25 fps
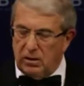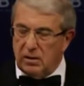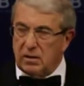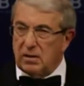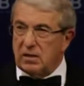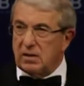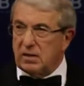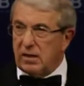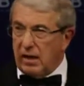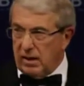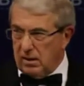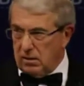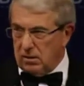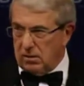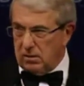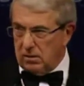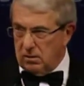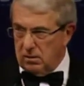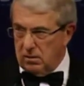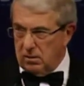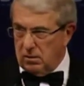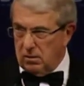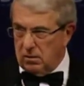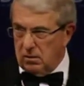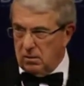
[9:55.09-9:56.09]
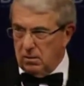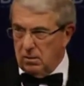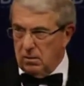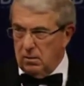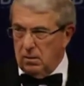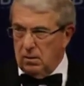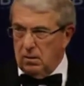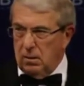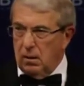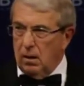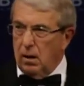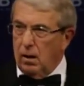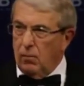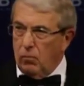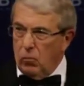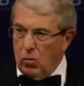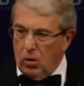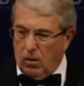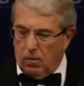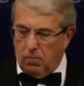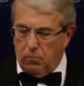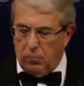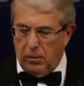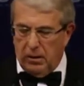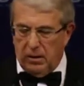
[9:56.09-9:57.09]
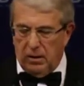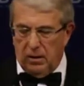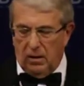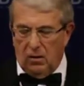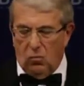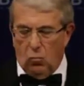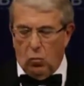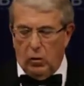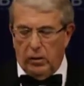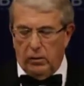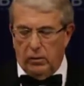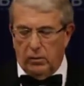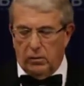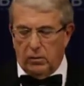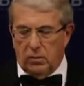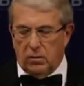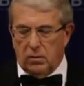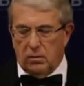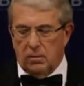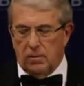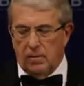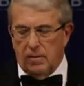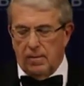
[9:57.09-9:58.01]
sectors and not picking winners,